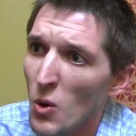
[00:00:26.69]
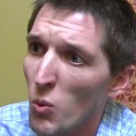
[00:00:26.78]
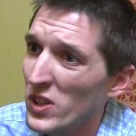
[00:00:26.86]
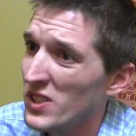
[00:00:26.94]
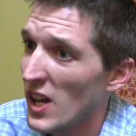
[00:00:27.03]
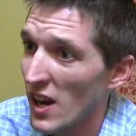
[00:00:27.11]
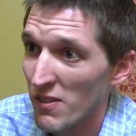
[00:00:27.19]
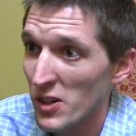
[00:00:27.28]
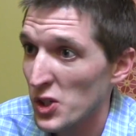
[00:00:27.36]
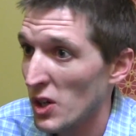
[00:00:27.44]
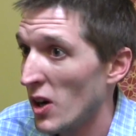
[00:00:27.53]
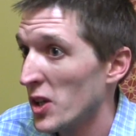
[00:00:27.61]
what's the
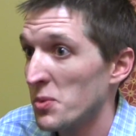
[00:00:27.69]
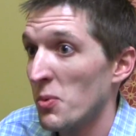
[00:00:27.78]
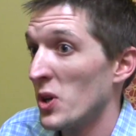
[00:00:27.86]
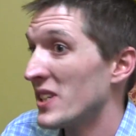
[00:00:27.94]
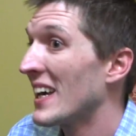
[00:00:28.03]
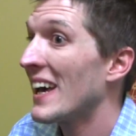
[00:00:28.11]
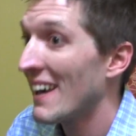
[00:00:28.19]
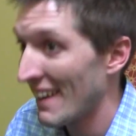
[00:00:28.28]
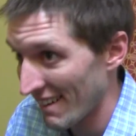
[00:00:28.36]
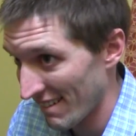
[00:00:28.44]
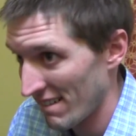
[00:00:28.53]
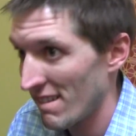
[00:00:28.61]
average cost per
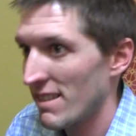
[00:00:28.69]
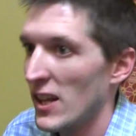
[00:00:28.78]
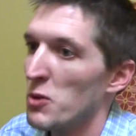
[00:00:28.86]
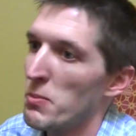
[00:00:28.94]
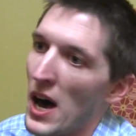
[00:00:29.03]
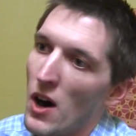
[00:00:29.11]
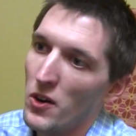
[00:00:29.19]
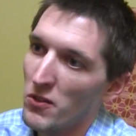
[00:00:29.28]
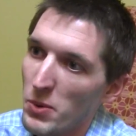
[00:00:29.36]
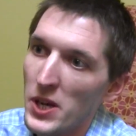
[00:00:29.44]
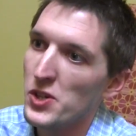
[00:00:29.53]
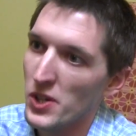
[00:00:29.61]
day that a
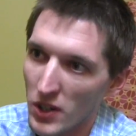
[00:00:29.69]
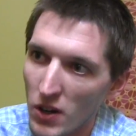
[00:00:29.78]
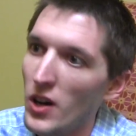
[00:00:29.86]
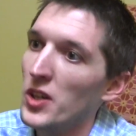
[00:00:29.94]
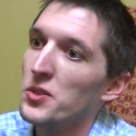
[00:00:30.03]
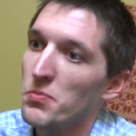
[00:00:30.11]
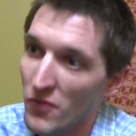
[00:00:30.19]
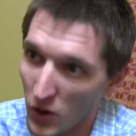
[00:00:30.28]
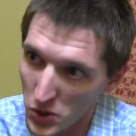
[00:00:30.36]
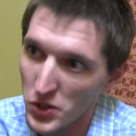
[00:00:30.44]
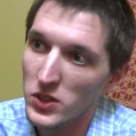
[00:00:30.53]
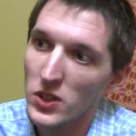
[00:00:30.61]
palliative patient costs
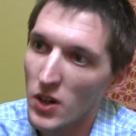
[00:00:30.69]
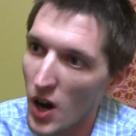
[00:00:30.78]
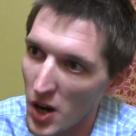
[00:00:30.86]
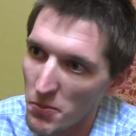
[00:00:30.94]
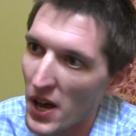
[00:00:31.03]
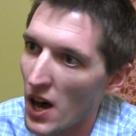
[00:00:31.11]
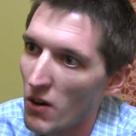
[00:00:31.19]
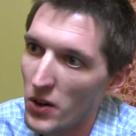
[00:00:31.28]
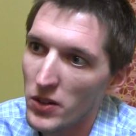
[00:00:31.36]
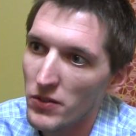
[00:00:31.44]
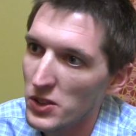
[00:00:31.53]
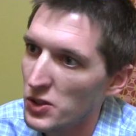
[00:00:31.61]
versus a
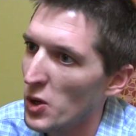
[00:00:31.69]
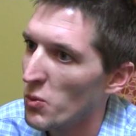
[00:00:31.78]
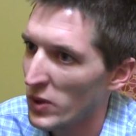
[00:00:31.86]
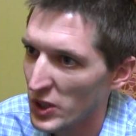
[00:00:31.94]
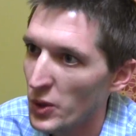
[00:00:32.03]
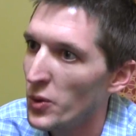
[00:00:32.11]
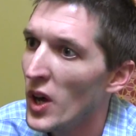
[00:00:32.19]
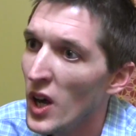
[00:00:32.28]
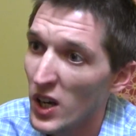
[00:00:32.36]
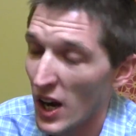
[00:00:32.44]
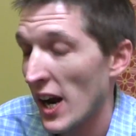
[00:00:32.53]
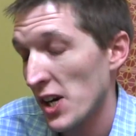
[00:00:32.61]
non-palliative. And so
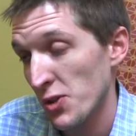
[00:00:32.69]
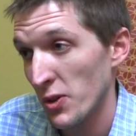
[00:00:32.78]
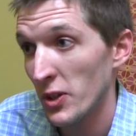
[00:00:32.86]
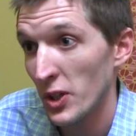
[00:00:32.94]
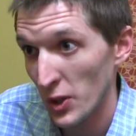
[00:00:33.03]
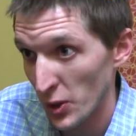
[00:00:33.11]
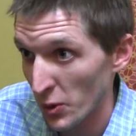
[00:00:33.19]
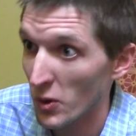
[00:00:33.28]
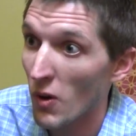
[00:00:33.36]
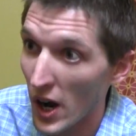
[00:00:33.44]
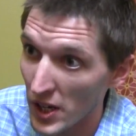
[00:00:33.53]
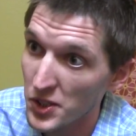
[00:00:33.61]
and I actually
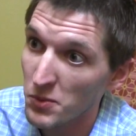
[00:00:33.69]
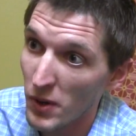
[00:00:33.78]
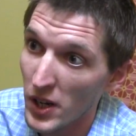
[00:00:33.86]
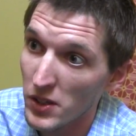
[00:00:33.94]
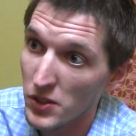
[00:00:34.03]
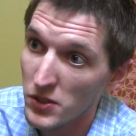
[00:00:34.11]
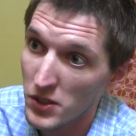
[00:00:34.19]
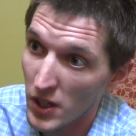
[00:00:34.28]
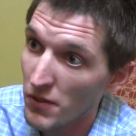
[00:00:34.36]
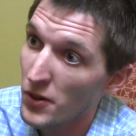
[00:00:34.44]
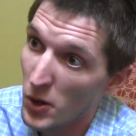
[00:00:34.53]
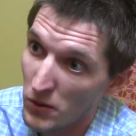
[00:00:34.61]
utilized my
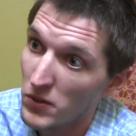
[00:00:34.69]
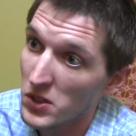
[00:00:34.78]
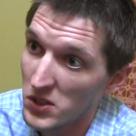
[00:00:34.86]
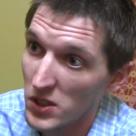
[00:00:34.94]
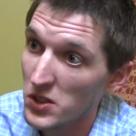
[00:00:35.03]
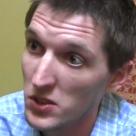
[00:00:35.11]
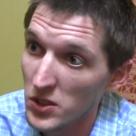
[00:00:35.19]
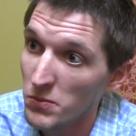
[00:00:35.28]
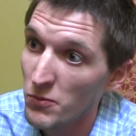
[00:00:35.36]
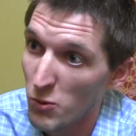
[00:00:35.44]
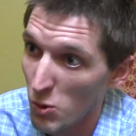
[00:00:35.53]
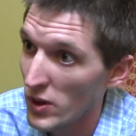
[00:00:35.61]
CFO of the
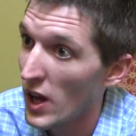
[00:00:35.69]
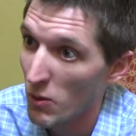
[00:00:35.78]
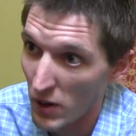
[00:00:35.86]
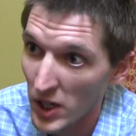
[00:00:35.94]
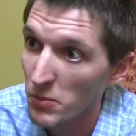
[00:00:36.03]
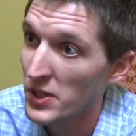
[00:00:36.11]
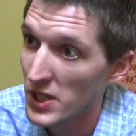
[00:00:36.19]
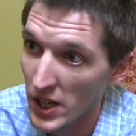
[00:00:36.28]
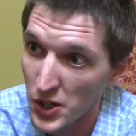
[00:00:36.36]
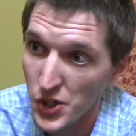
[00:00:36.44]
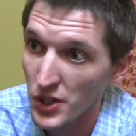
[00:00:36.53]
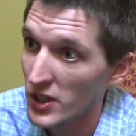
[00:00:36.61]
system for that
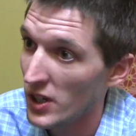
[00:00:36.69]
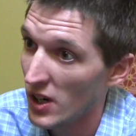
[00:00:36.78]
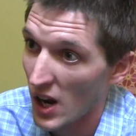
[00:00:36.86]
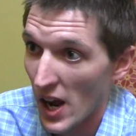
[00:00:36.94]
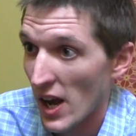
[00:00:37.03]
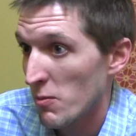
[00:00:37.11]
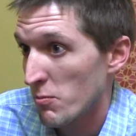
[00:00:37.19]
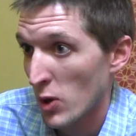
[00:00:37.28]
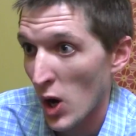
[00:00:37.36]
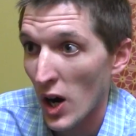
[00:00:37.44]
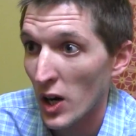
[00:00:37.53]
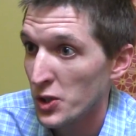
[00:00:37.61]
recommendation, and
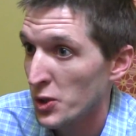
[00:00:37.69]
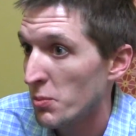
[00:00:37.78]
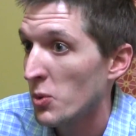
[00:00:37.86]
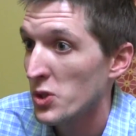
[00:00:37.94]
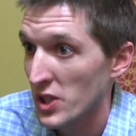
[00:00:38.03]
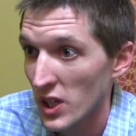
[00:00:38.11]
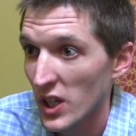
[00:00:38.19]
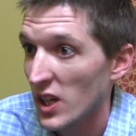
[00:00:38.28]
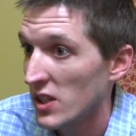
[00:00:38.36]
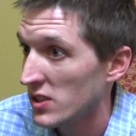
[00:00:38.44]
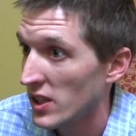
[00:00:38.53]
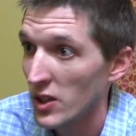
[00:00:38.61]
prior to
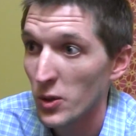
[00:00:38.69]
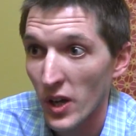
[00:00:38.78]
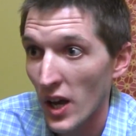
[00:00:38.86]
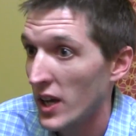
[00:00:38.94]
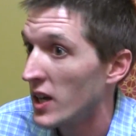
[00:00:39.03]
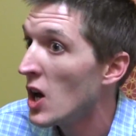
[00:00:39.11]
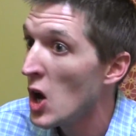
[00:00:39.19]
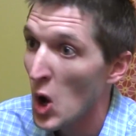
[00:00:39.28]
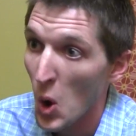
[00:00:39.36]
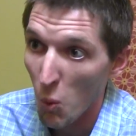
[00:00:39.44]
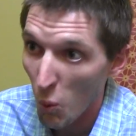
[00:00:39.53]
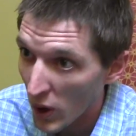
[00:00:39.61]
presenting, I said, okay,
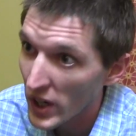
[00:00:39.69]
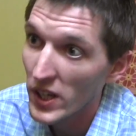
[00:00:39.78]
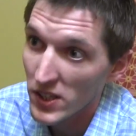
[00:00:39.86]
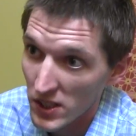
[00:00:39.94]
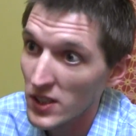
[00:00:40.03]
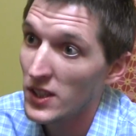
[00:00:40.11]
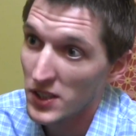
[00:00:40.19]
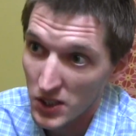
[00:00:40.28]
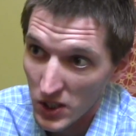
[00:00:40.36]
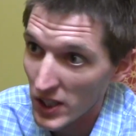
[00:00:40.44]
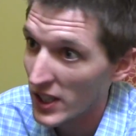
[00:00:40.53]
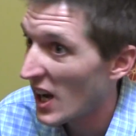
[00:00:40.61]
what is it
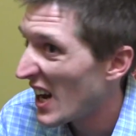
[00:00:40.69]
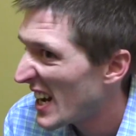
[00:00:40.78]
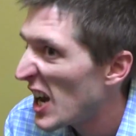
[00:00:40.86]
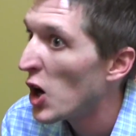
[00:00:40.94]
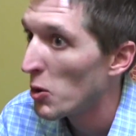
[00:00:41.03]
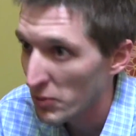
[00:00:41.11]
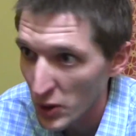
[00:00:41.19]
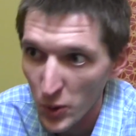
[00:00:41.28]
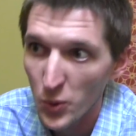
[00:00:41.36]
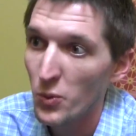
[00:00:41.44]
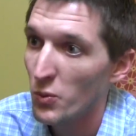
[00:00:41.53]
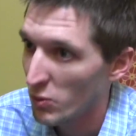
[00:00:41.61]
that's going to kind of help
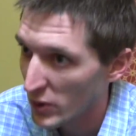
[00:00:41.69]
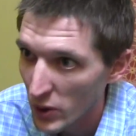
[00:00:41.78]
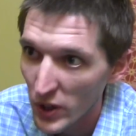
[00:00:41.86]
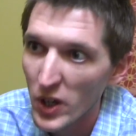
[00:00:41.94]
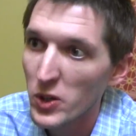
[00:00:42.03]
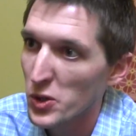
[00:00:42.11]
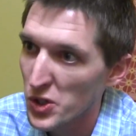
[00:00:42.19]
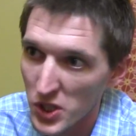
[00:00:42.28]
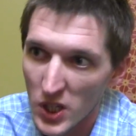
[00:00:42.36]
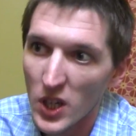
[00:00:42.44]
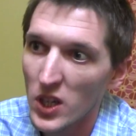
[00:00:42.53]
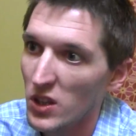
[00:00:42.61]
you really
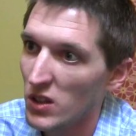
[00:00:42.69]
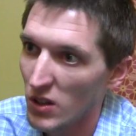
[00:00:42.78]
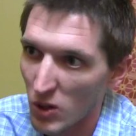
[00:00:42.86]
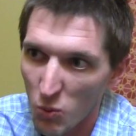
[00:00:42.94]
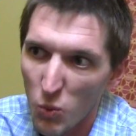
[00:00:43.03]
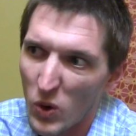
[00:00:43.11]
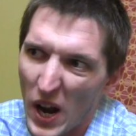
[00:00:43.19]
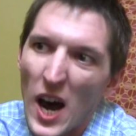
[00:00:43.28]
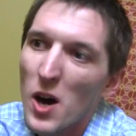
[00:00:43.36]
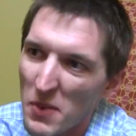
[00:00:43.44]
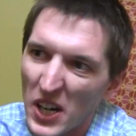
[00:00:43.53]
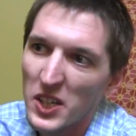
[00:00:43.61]
understand, or
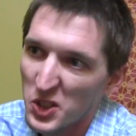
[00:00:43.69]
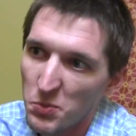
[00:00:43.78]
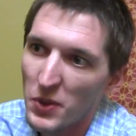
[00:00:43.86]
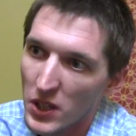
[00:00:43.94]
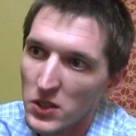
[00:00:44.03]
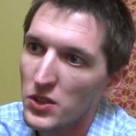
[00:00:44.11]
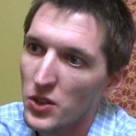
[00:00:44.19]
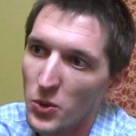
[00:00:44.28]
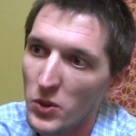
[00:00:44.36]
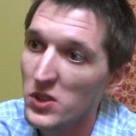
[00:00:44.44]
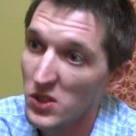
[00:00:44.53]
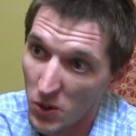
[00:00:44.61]
how am I going to speak to
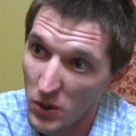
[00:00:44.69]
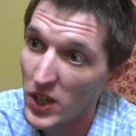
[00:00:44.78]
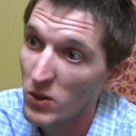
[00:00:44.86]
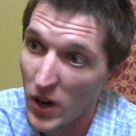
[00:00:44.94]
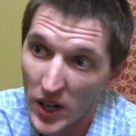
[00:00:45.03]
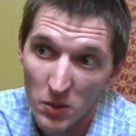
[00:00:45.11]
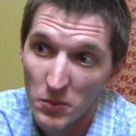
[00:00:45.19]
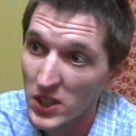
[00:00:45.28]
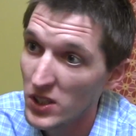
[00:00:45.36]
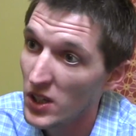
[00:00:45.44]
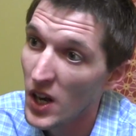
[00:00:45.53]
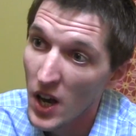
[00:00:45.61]
you? And so he had
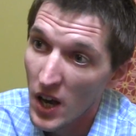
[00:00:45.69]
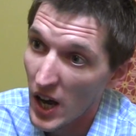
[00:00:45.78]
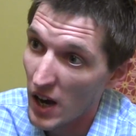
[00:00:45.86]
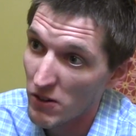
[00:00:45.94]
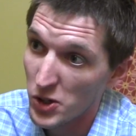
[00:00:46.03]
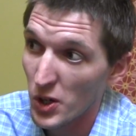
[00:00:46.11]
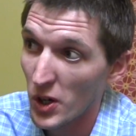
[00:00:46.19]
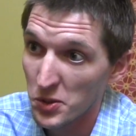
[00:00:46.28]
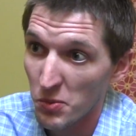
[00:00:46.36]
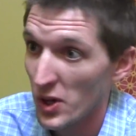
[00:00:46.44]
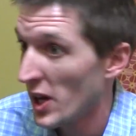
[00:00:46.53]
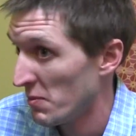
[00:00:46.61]
recommended average
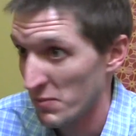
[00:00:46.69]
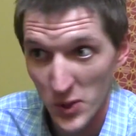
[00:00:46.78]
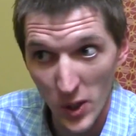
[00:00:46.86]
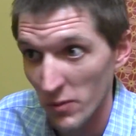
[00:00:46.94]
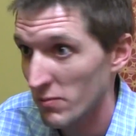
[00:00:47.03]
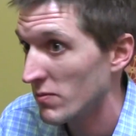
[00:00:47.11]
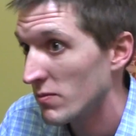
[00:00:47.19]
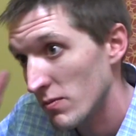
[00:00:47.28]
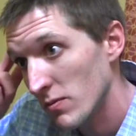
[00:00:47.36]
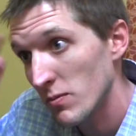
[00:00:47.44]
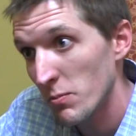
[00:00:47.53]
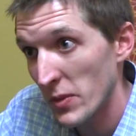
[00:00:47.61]
cost per day. So
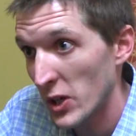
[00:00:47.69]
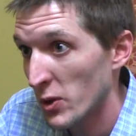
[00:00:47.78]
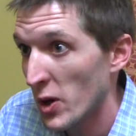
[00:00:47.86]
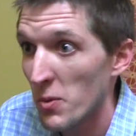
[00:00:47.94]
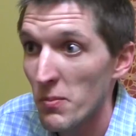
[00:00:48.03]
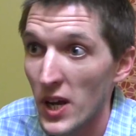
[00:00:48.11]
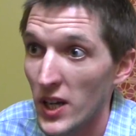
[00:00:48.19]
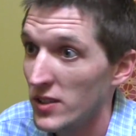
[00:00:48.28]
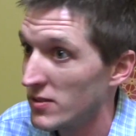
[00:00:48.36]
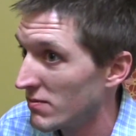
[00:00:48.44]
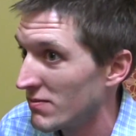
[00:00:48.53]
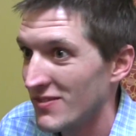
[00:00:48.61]
mental note
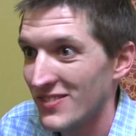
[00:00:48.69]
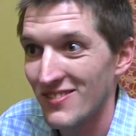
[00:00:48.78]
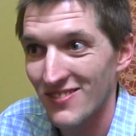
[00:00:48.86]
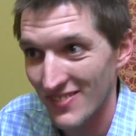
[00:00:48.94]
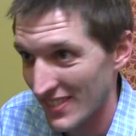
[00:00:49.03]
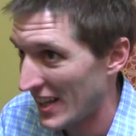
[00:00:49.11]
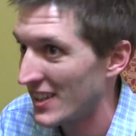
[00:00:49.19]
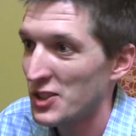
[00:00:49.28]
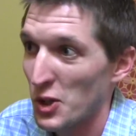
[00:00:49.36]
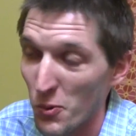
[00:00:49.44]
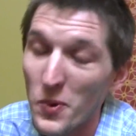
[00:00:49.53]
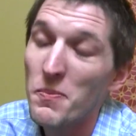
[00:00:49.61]
made,
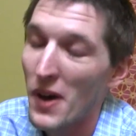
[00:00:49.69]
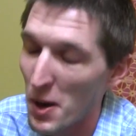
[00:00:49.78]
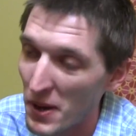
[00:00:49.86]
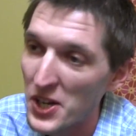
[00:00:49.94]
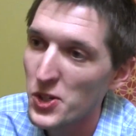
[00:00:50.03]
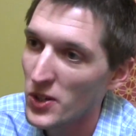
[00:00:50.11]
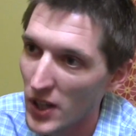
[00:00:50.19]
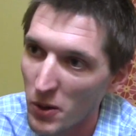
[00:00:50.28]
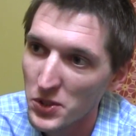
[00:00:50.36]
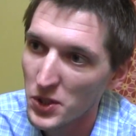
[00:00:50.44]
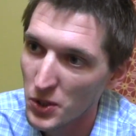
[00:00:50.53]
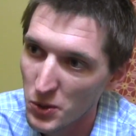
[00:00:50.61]
I made sure
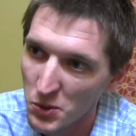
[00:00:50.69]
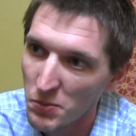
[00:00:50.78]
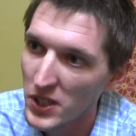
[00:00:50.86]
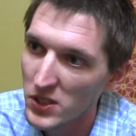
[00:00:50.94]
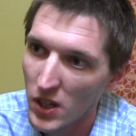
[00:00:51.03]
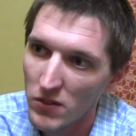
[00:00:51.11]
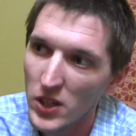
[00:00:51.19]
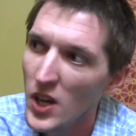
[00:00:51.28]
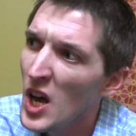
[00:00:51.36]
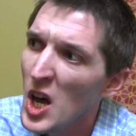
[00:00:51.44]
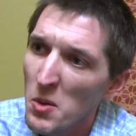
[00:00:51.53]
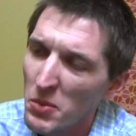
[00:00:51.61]
that was a huge piece of it.
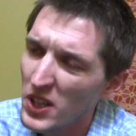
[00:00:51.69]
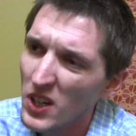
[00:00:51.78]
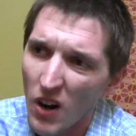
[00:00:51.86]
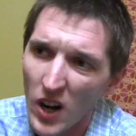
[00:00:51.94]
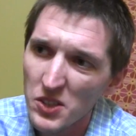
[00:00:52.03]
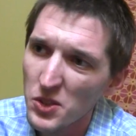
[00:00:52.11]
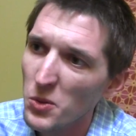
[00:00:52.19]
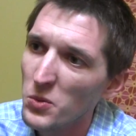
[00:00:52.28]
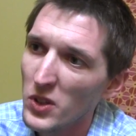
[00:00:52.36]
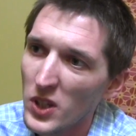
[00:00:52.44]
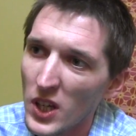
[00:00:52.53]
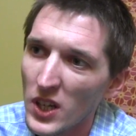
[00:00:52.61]
But then also
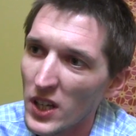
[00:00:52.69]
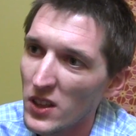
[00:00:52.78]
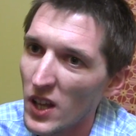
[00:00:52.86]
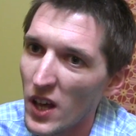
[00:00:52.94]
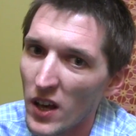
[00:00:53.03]
looking at